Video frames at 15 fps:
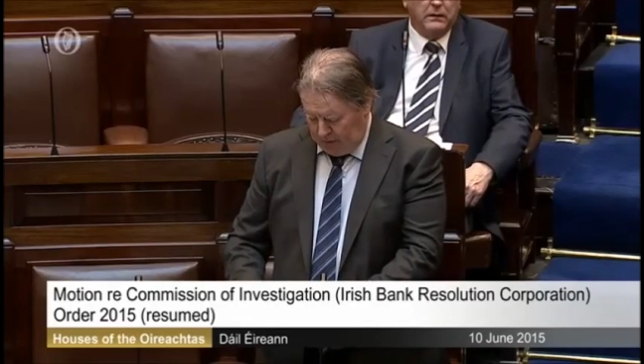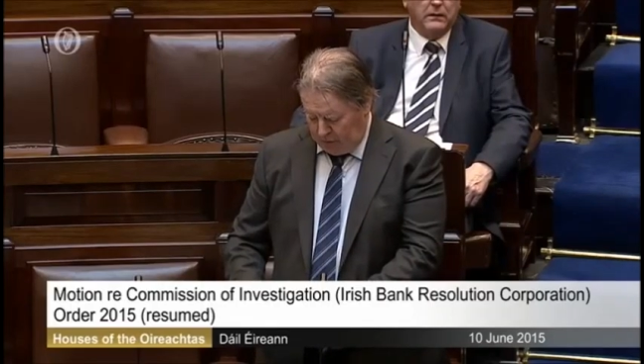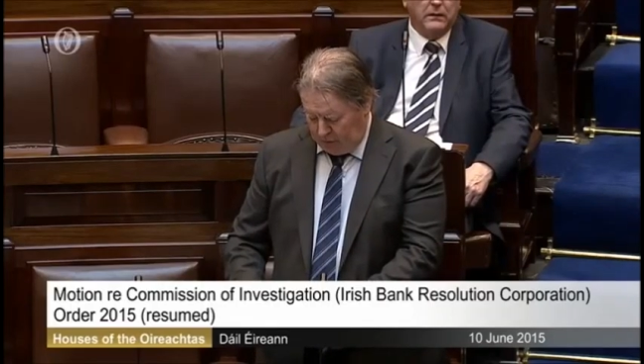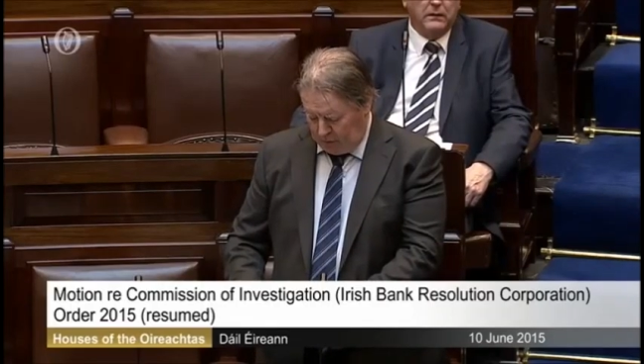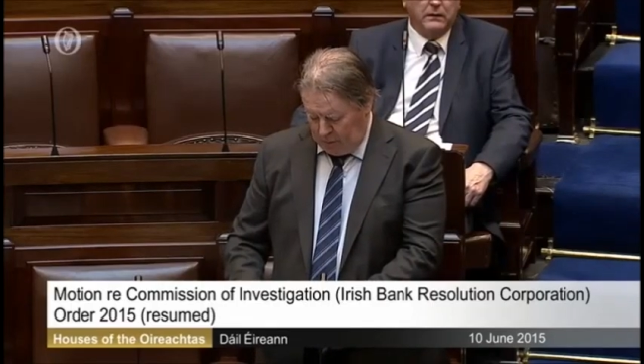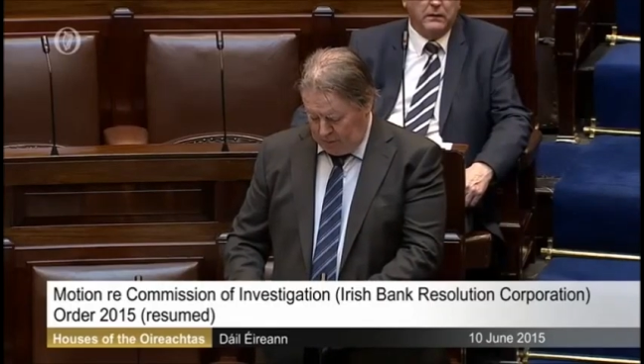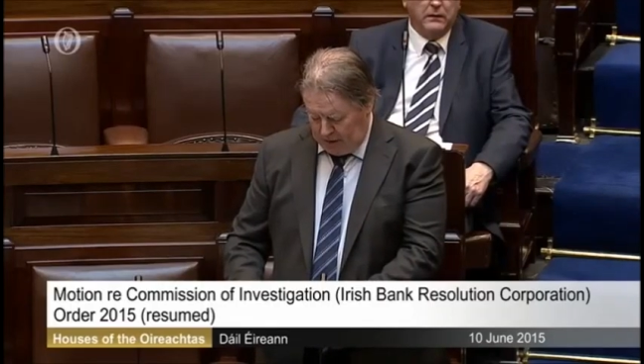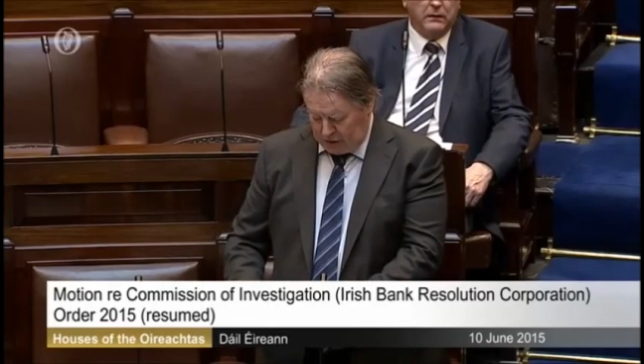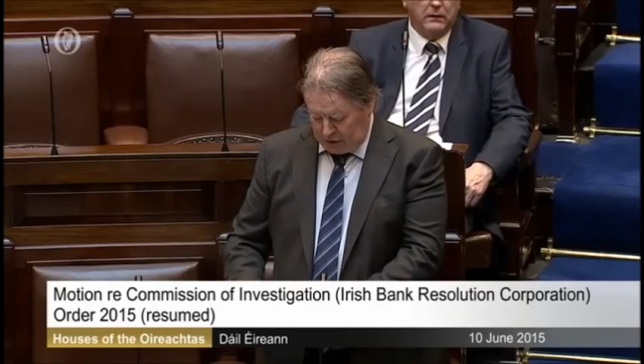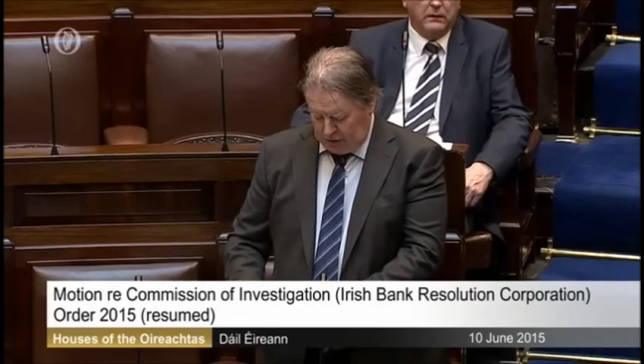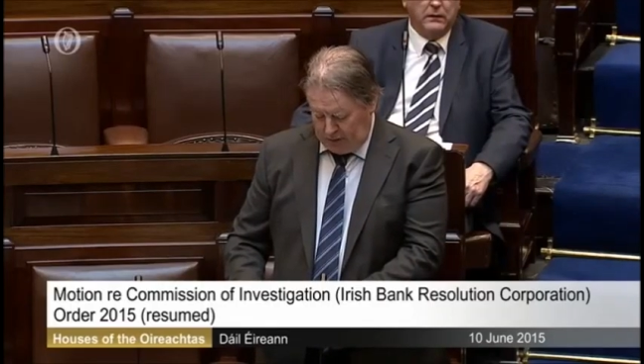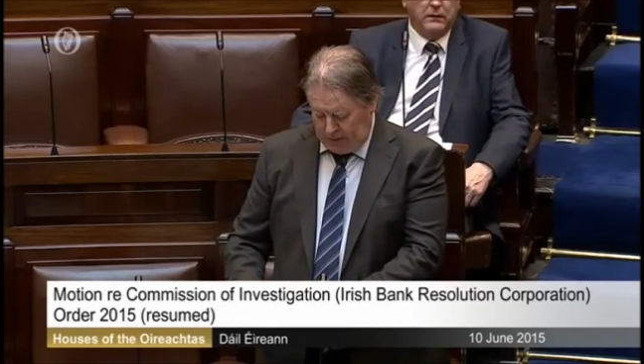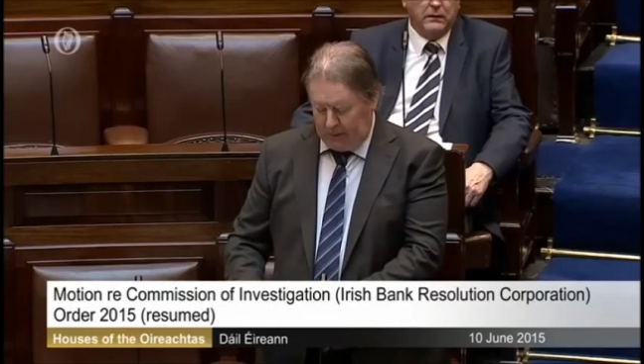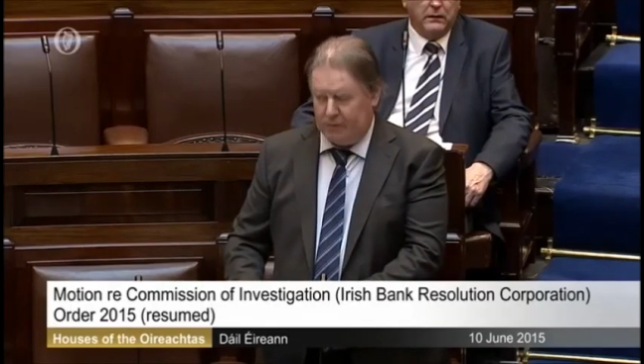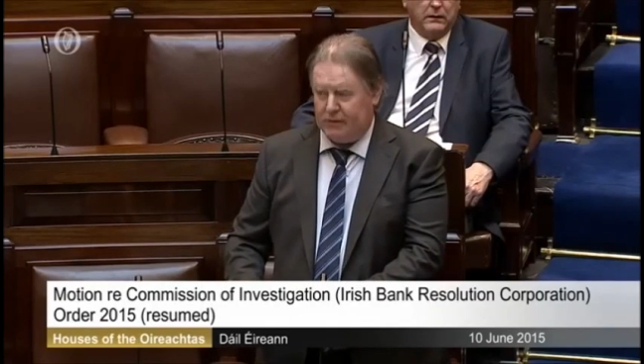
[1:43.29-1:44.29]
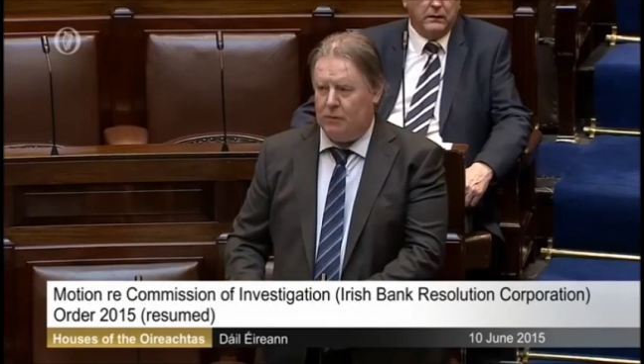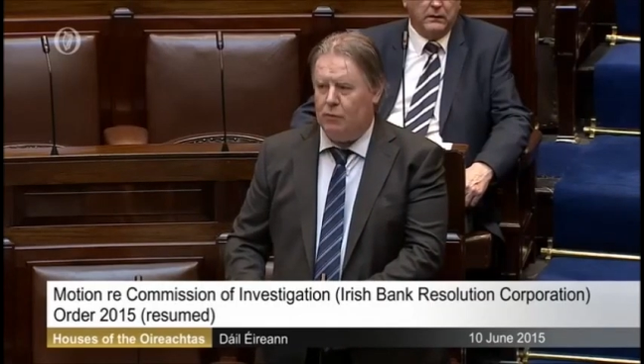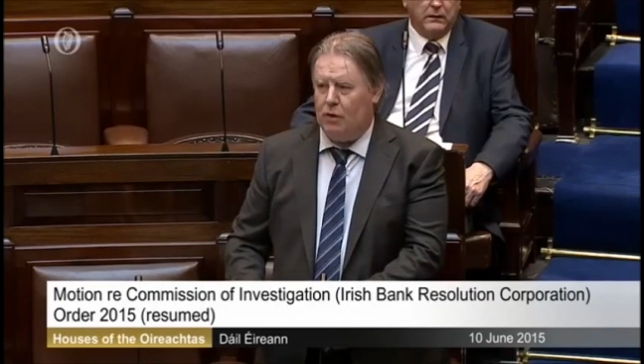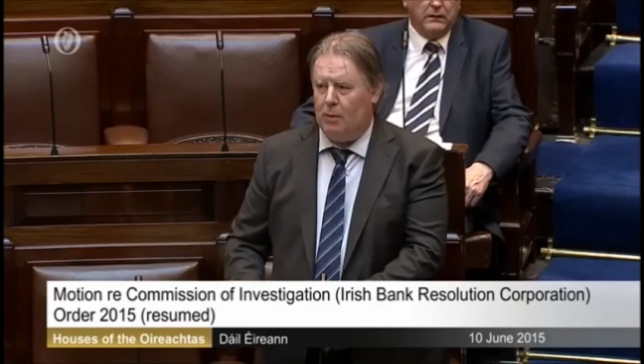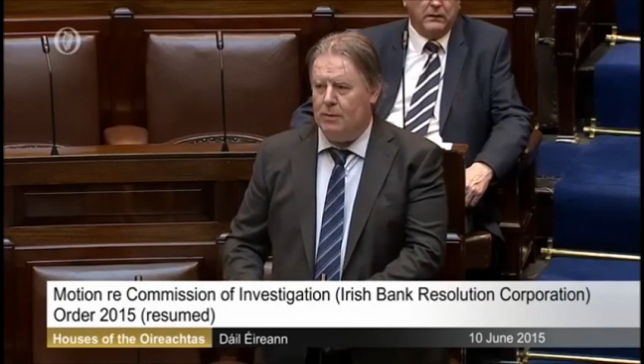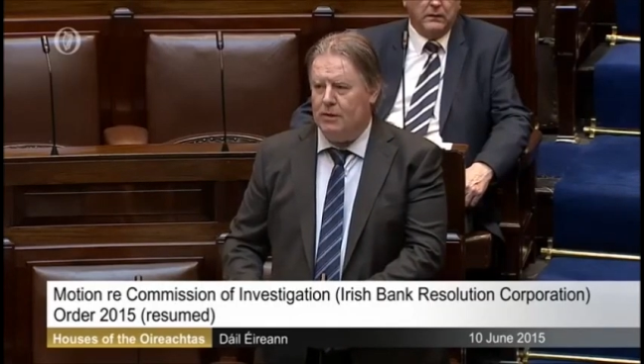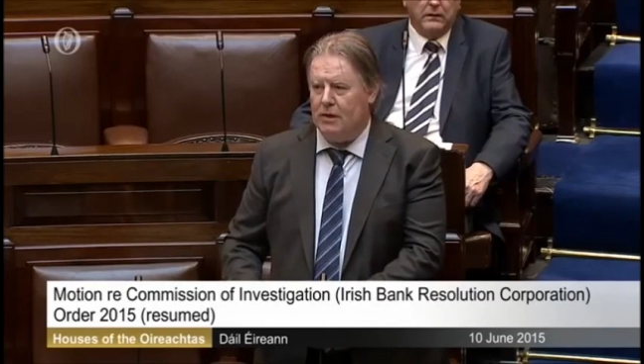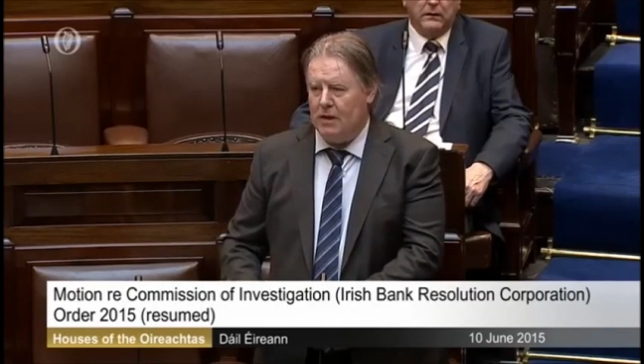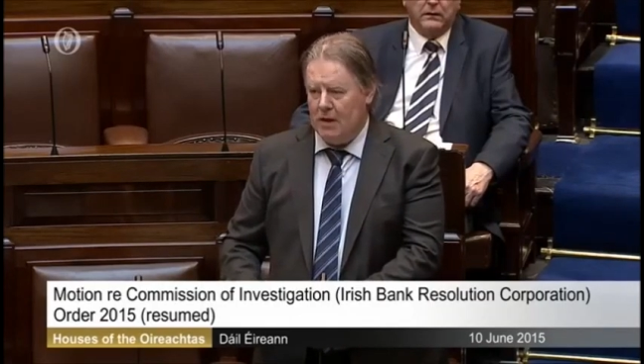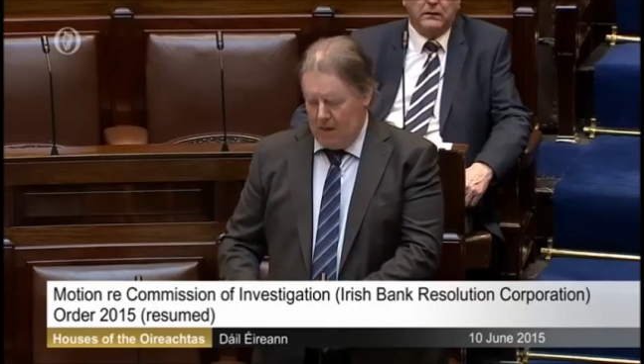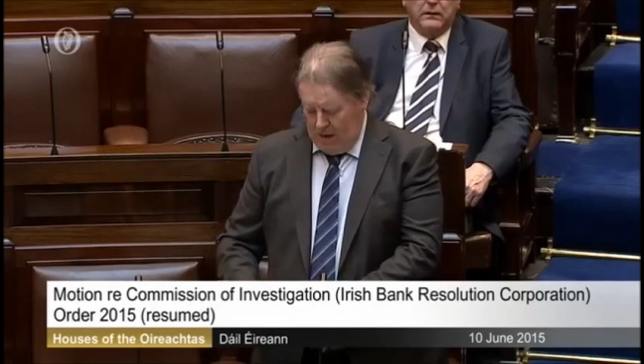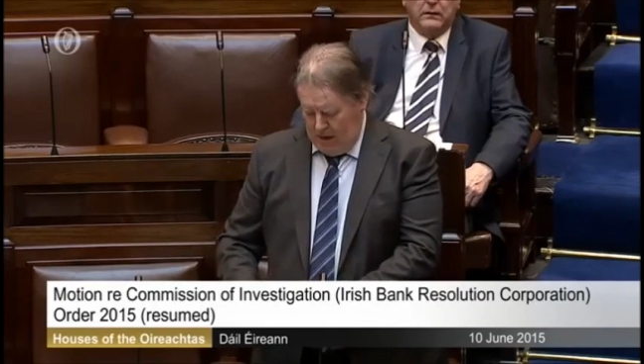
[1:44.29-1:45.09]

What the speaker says: from commercial and housing property